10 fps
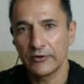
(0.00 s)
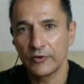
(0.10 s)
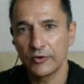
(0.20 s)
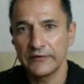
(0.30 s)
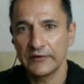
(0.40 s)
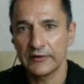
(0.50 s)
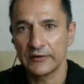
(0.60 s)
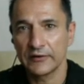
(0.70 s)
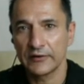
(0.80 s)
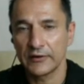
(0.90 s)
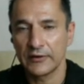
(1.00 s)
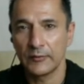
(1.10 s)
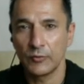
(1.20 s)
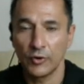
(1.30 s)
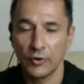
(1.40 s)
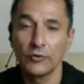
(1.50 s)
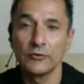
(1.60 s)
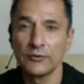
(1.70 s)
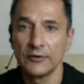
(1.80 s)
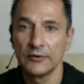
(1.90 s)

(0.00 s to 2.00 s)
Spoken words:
holistic whole,